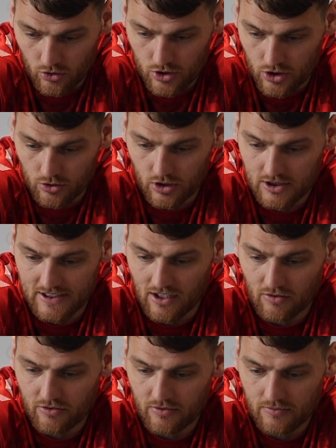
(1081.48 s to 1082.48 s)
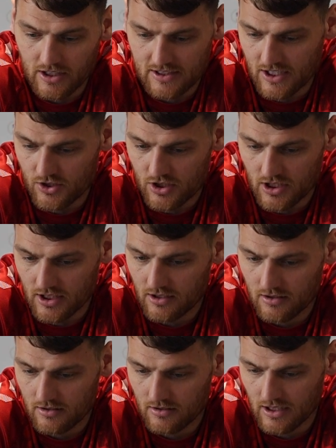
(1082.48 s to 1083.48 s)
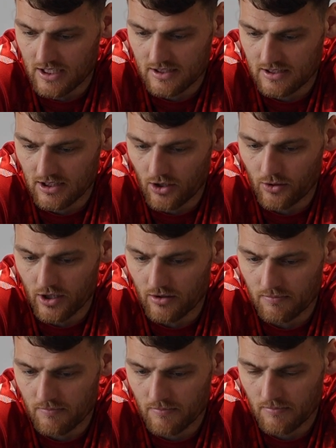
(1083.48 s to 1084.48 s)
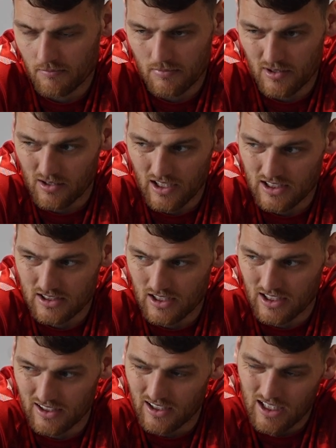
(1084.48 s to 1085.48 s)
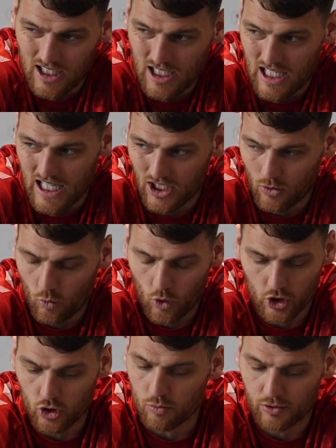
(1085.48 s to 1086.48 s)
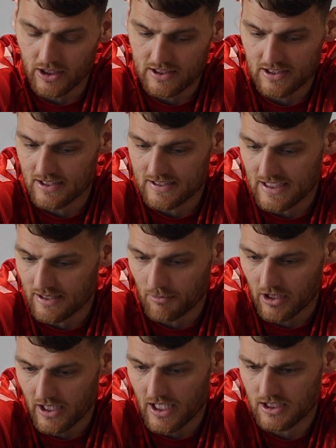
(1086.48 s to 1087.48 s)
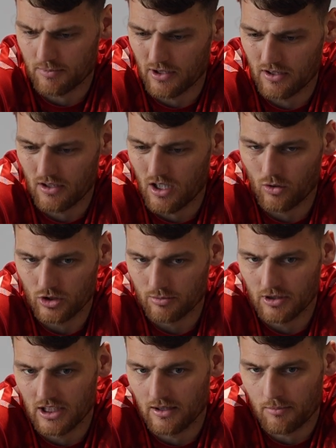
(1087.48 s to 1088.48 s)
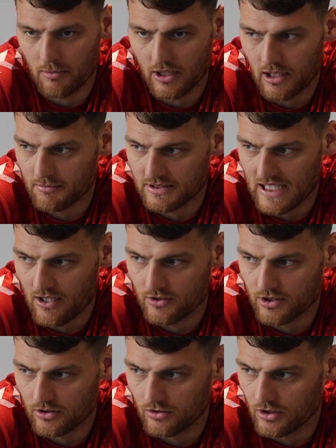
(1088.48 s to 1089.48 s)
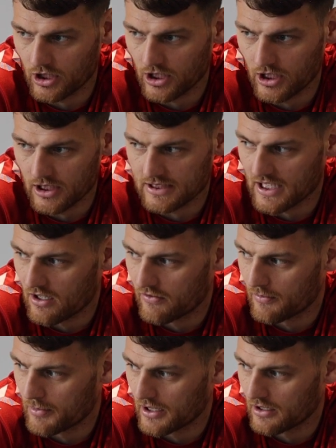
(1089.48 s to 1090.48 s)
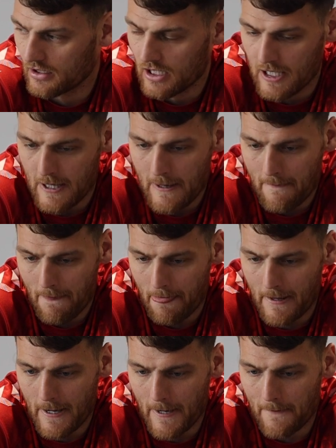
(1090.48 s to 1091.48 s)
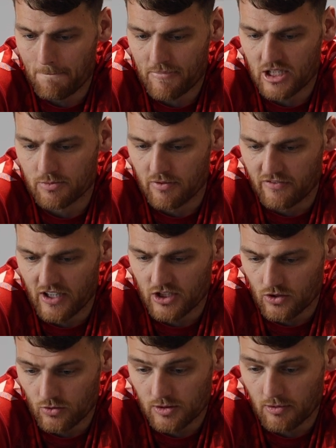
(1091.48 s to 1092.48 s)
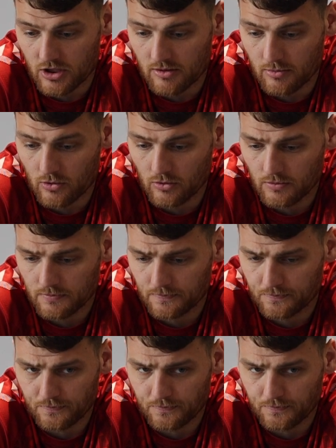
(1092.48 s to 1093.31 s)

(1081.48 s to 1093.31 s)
you do yourself. Essentially, that's the only that's, and and then what you bring to the team, I guess. But ultimately, it probably comes down to looking at yourself and being um, as professional as possible,